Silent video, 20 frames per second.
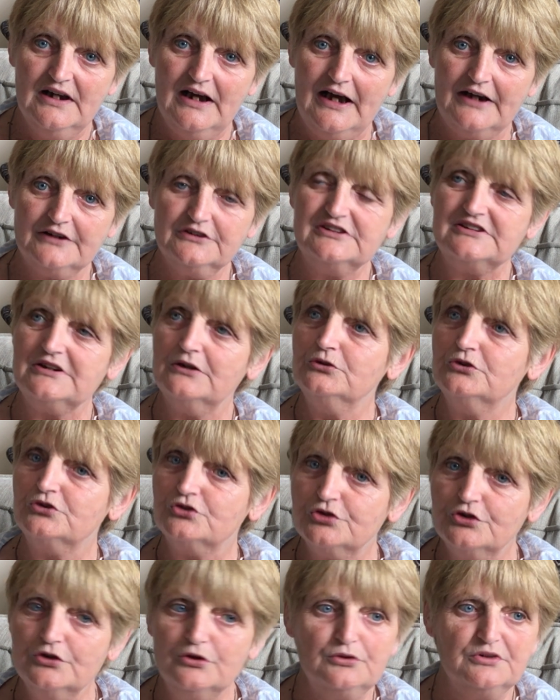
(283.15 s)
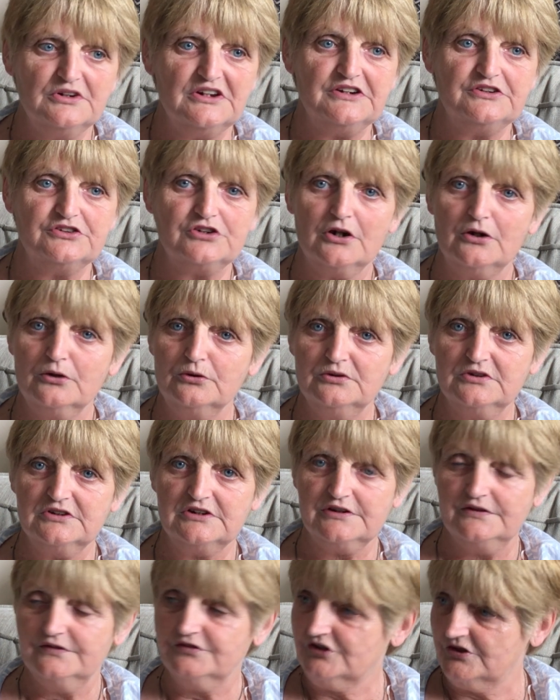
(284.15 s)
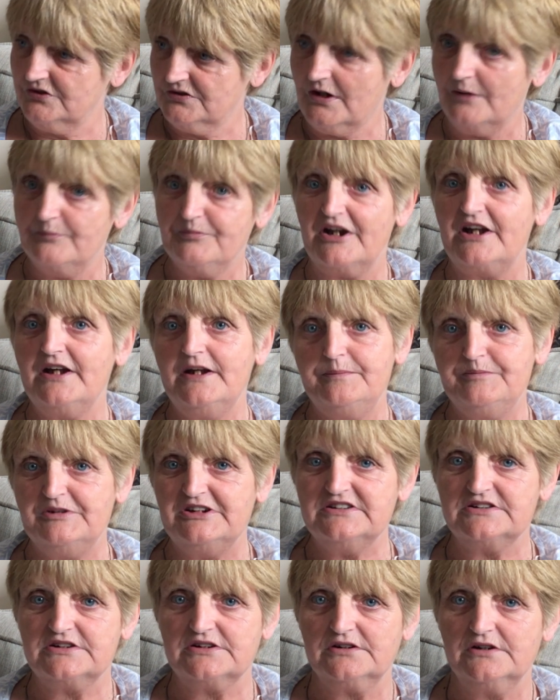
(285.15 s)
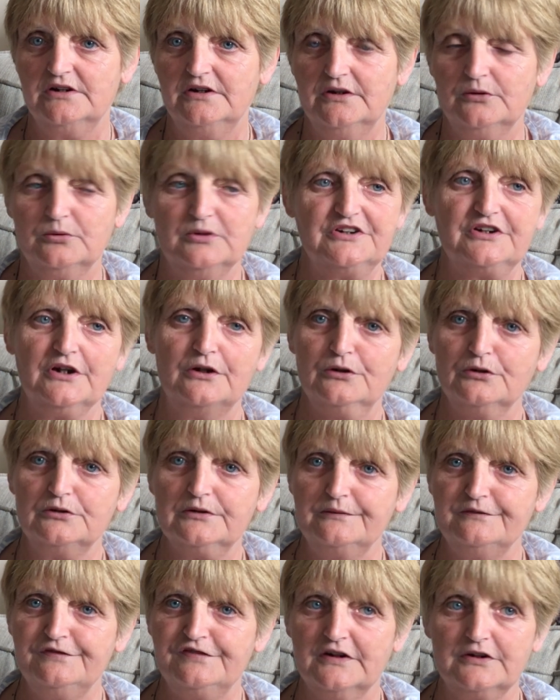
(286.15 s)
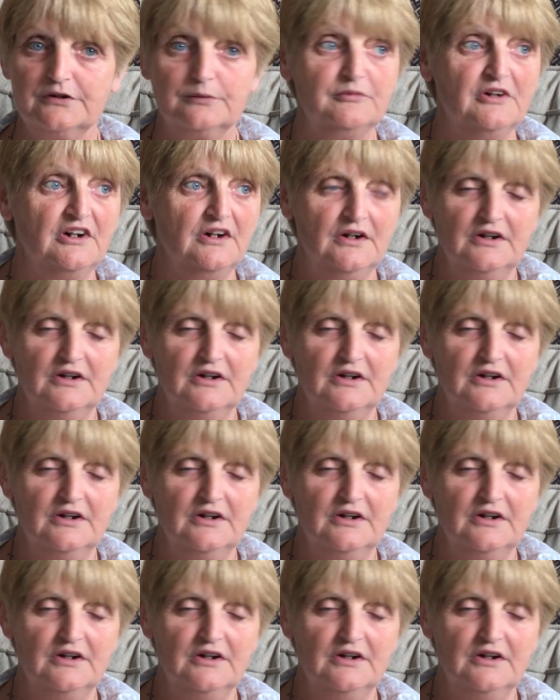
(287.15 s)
and so cruelly told to their babies when they're looking for them,